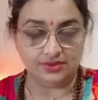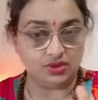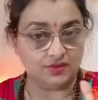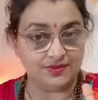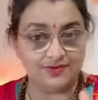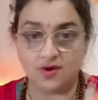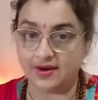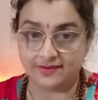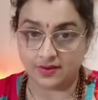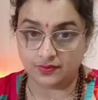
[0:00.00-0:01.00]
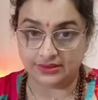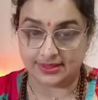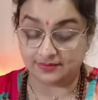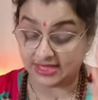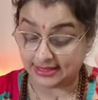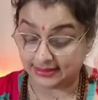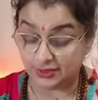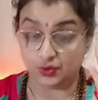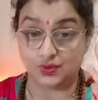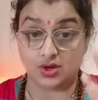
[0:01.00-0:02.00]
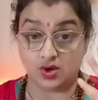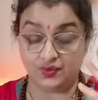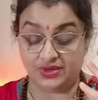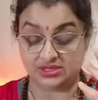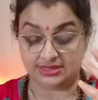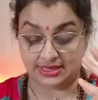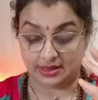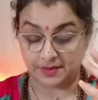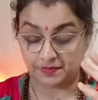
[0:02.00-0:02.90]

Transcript: you're going to be forever with them that kind of a confidence they have